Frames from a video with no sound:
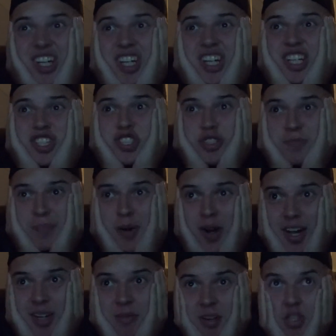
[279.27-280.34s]
His
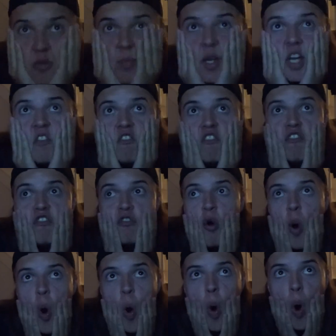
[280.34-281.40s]
spine must be in
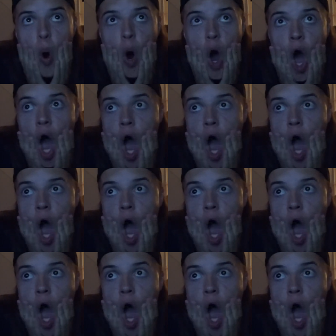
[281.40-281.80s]
four.